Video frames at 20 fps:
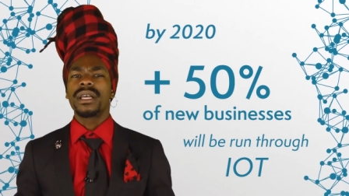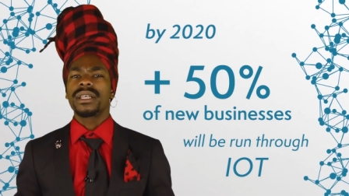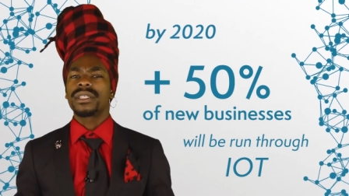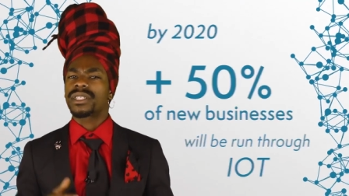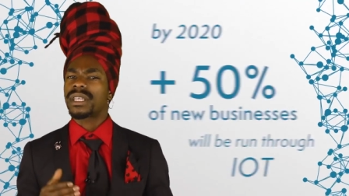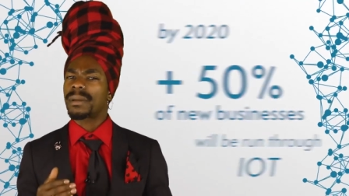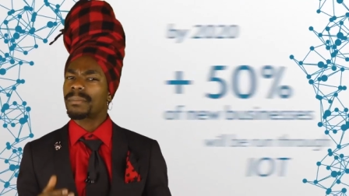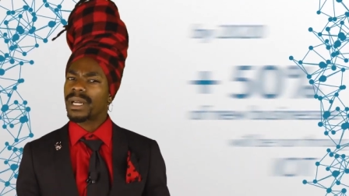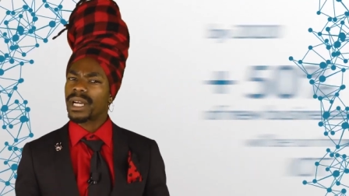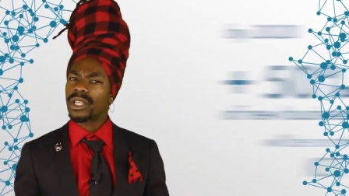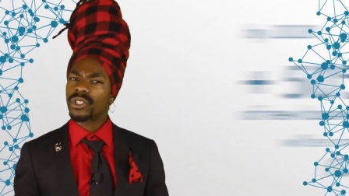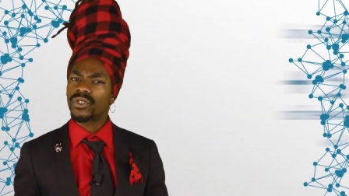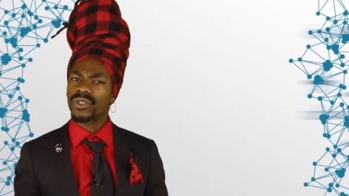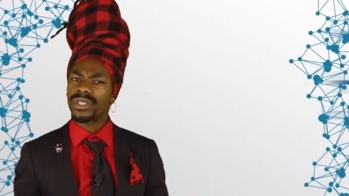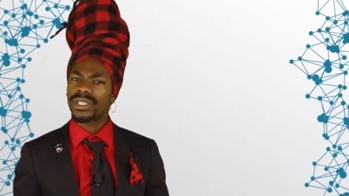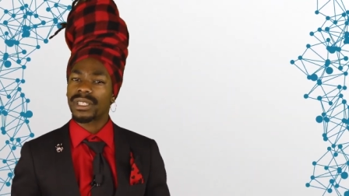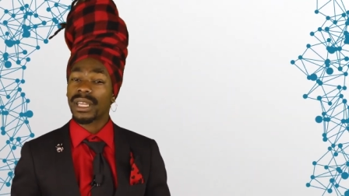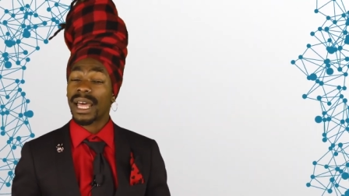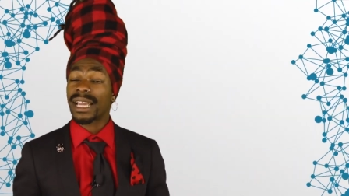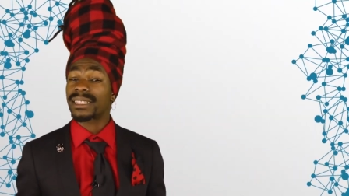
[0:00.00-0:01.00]
Some
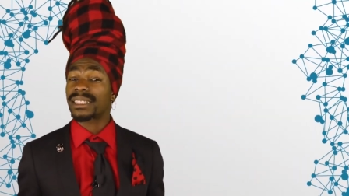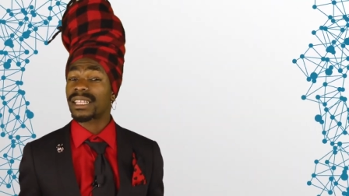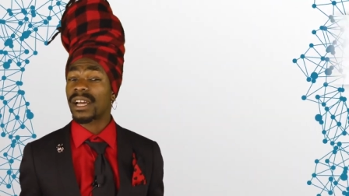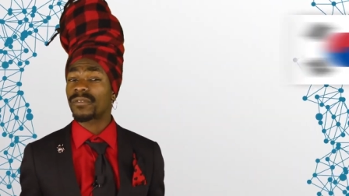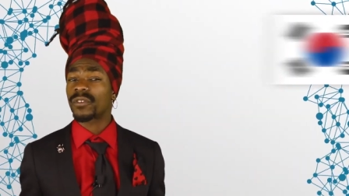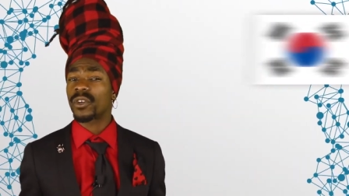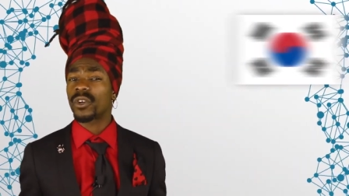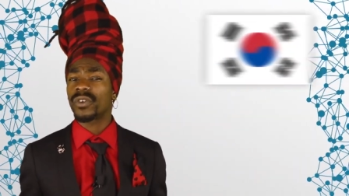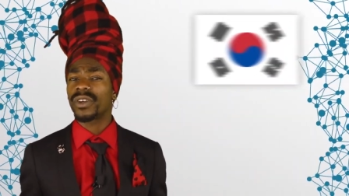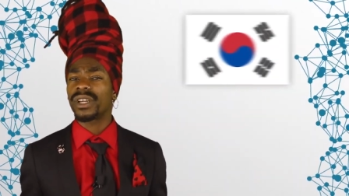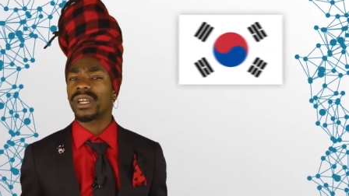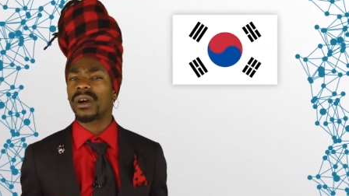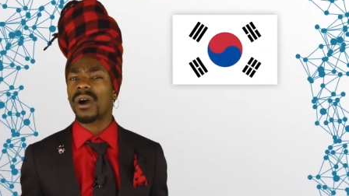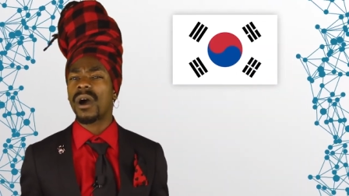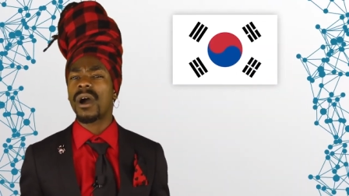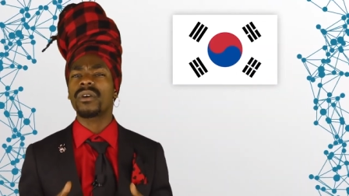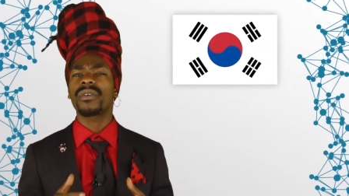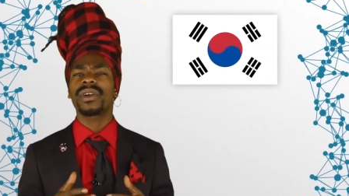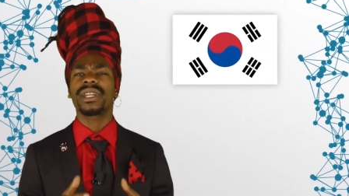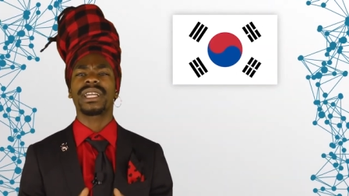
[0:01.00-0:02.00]
countries like South Korea
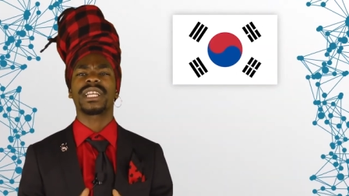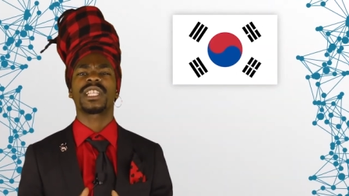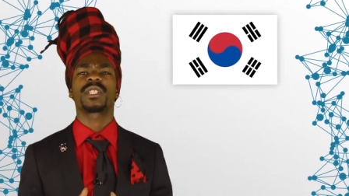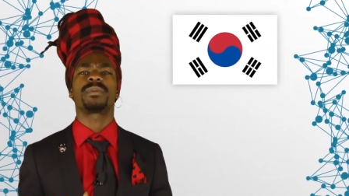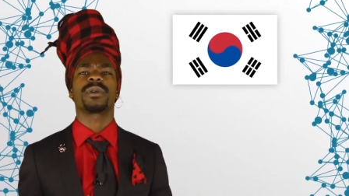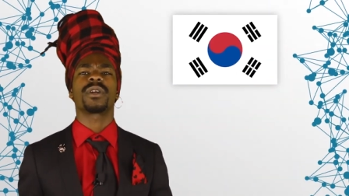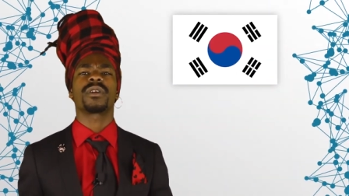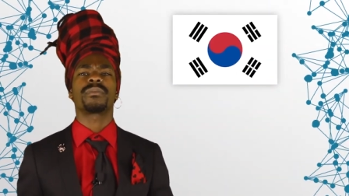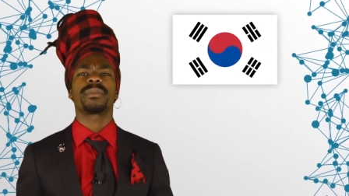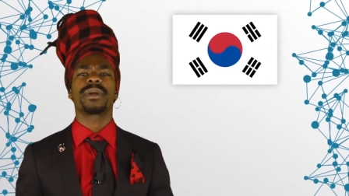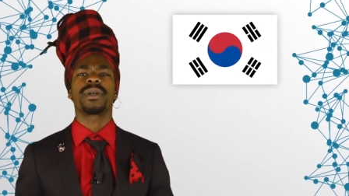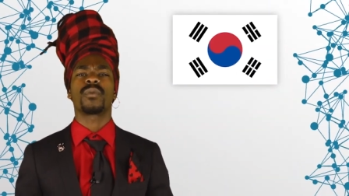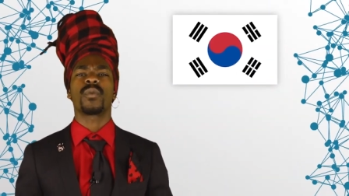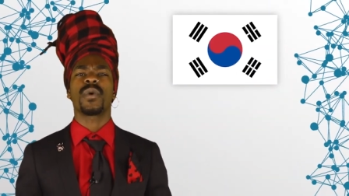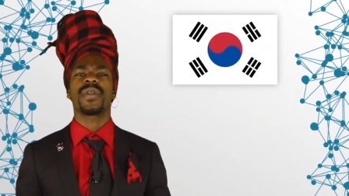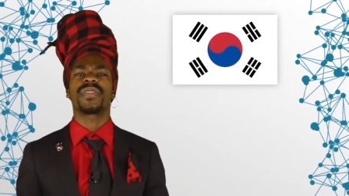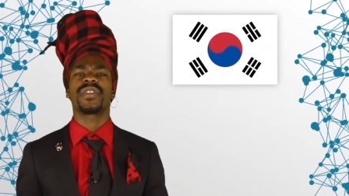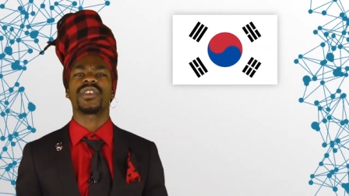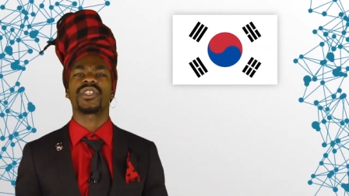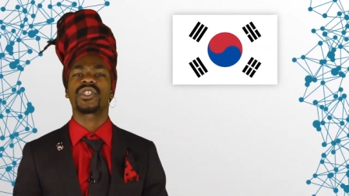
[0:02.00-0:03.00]
already experiment
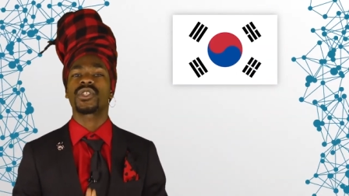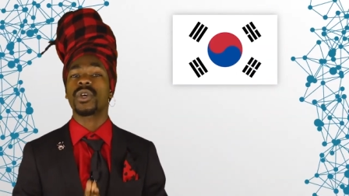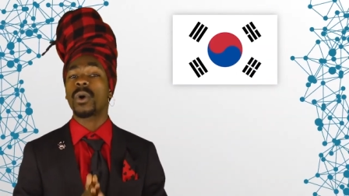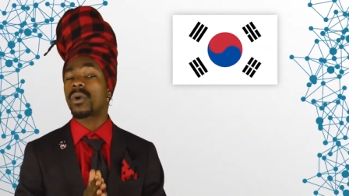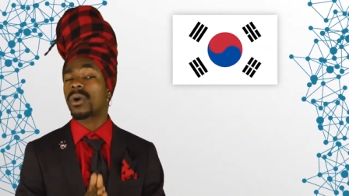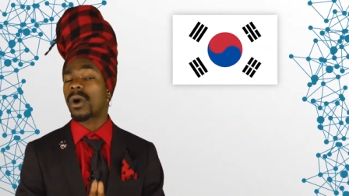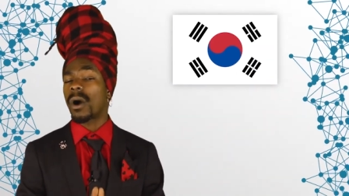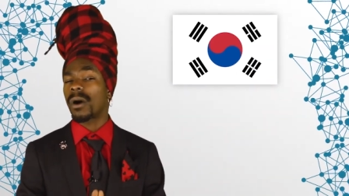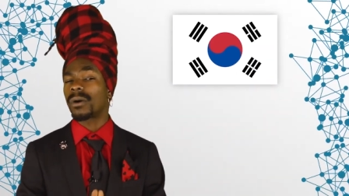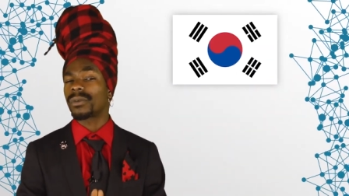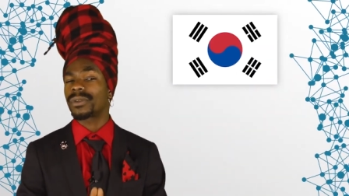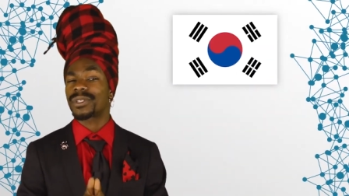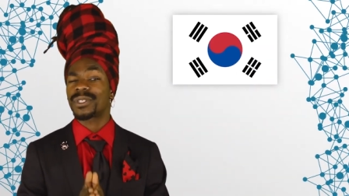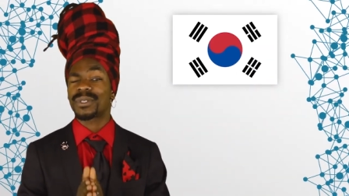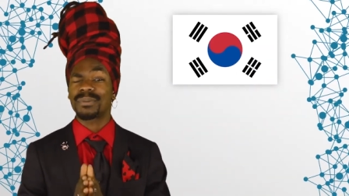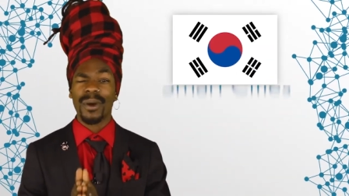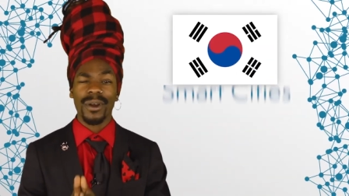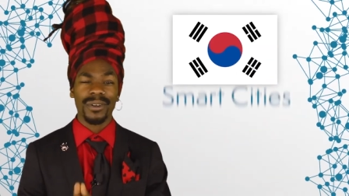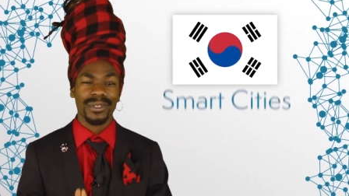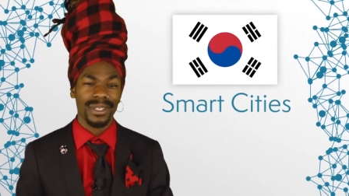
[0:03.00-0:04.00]
with the so-called
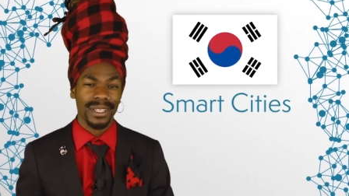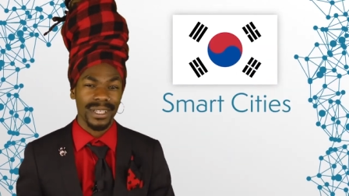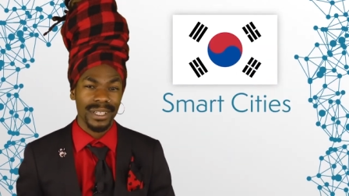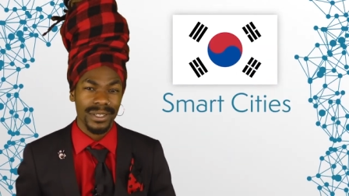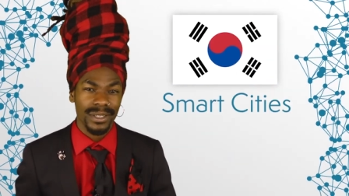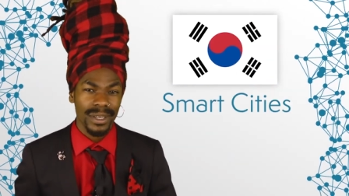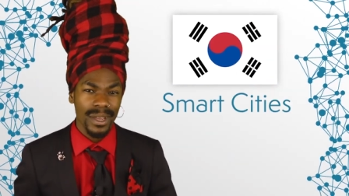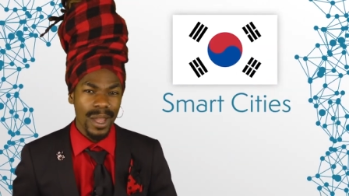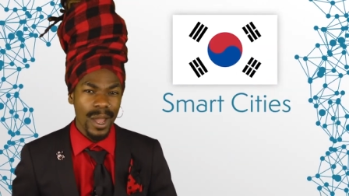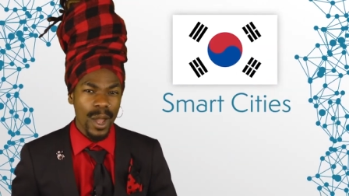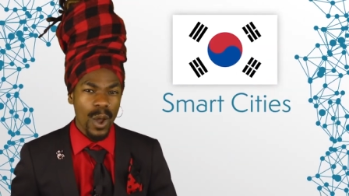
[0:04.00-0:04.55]
smart cities,